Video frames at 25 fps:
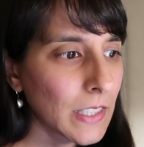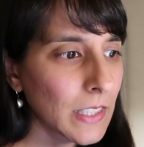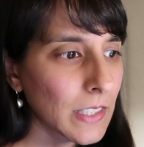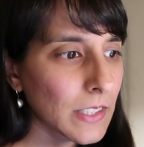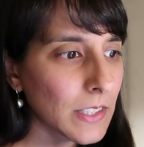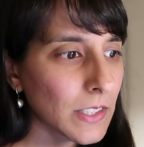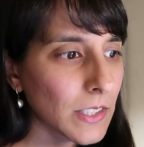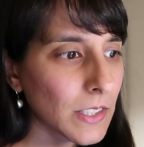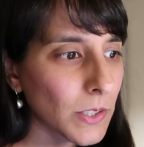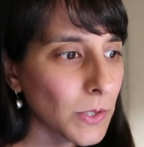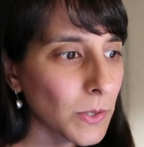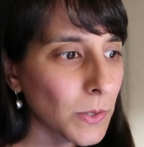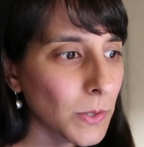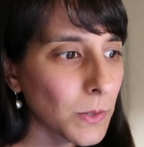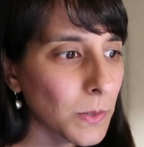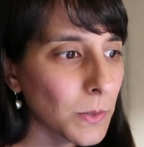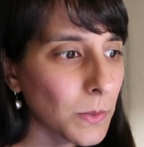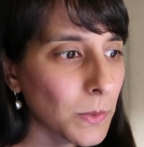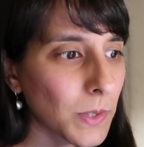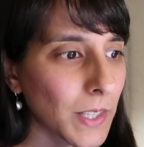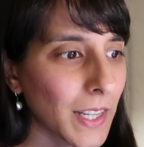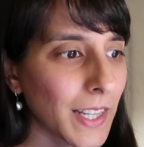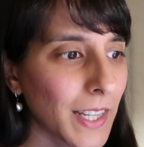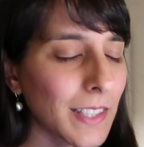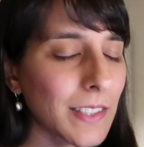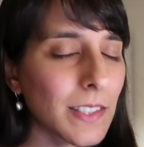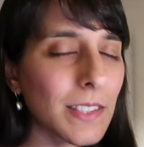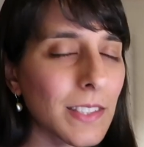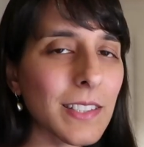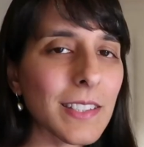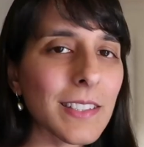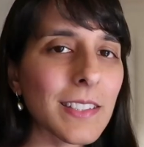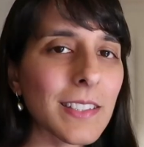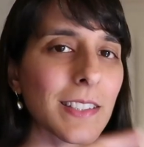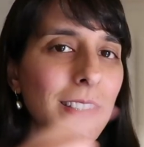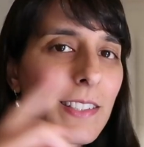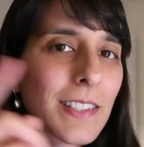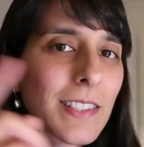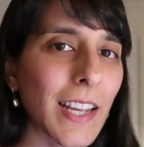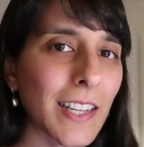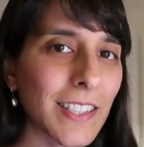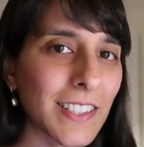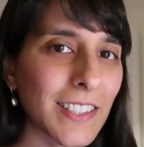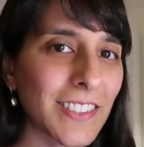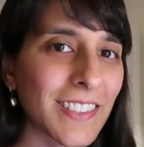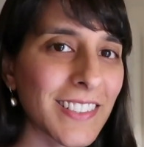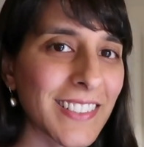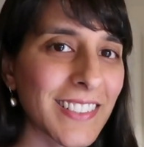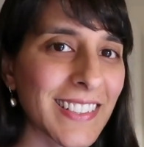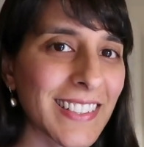So that is
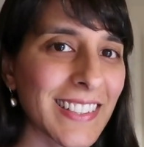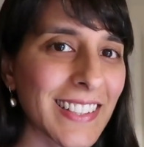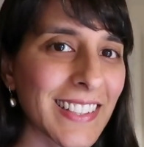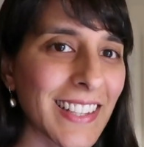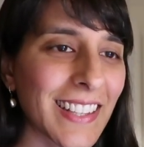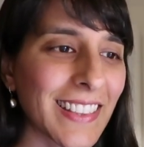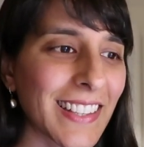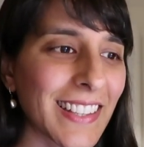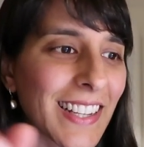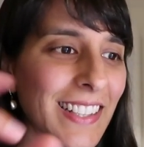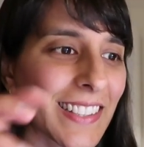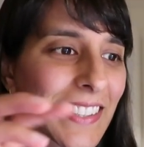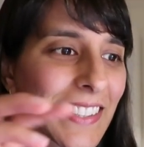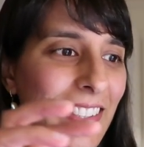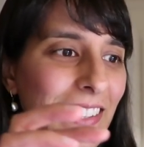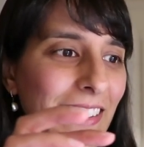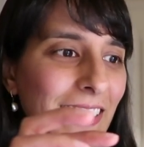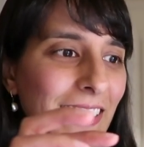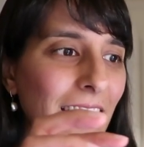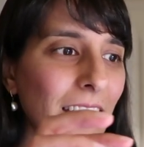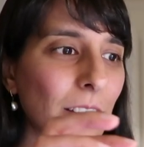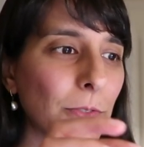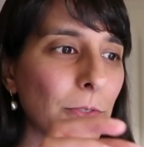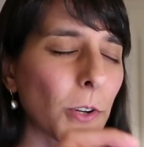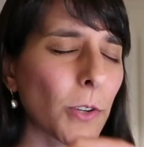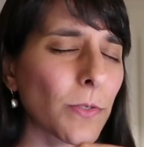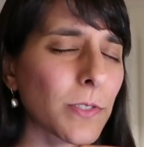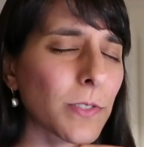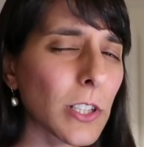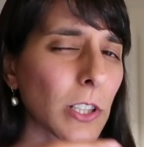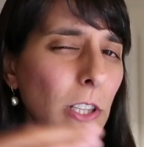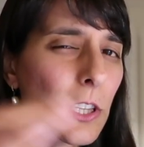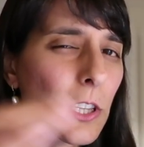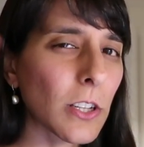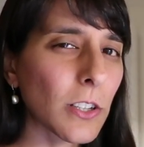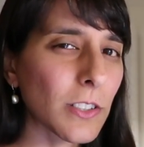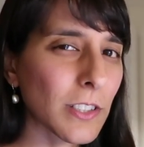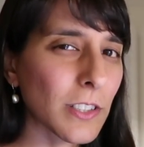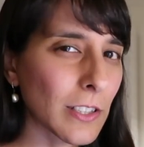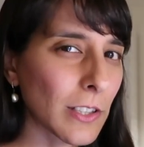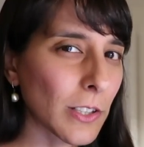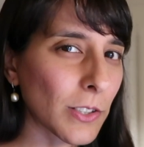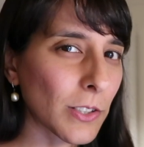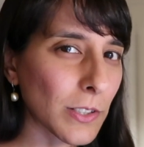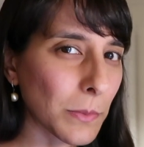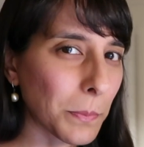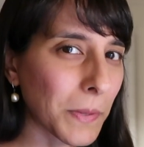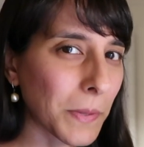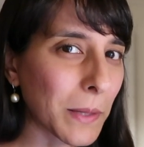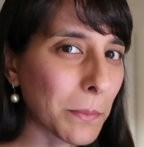Saturn, and that's, that involves lots and
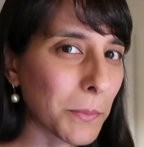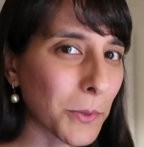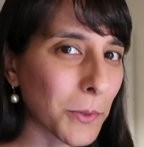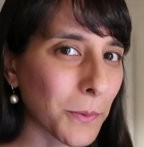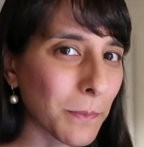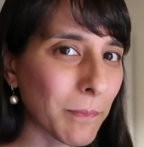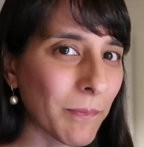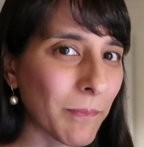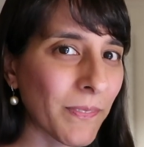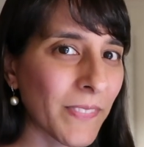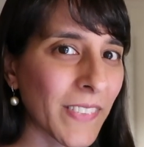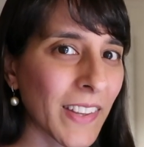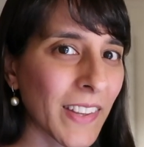lots of people.